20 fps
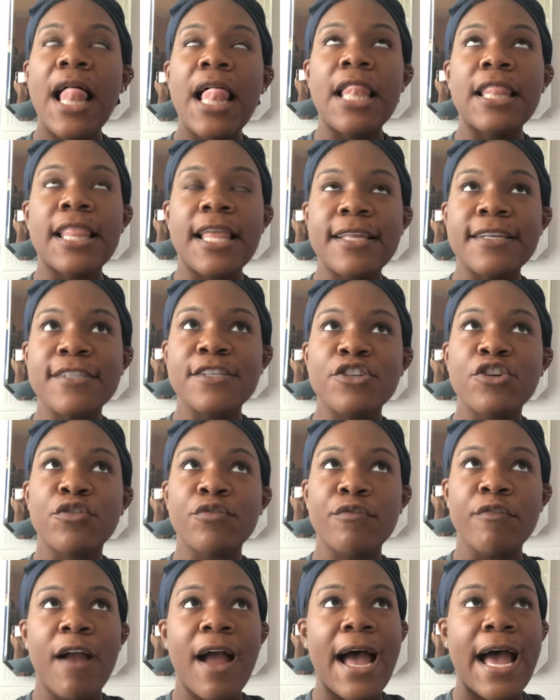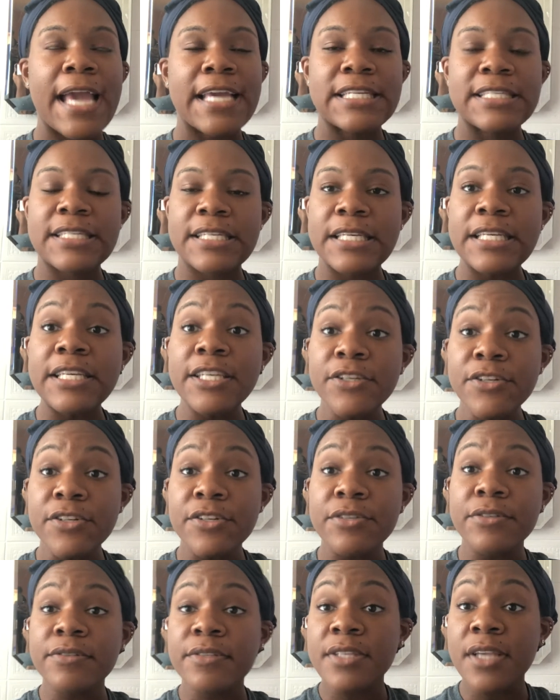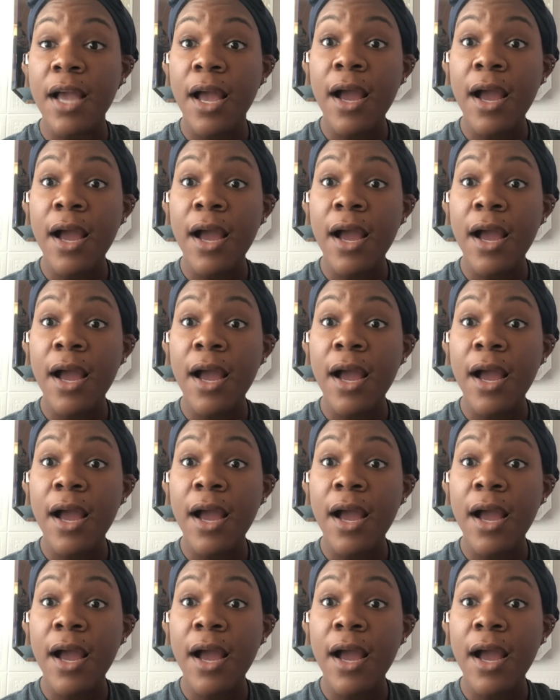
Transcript: Let us cry tears.